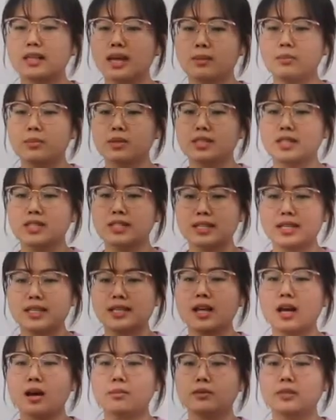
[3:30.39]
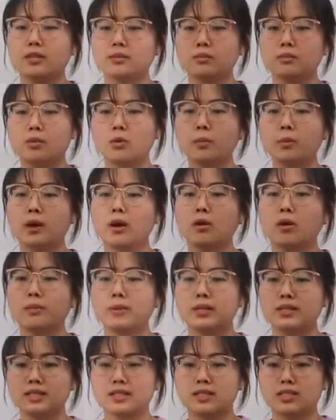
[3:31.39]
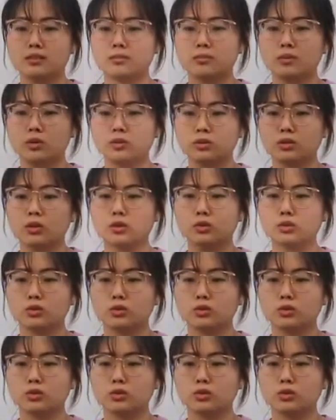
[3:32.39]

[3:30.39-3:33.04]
Amazon set up the mobile business model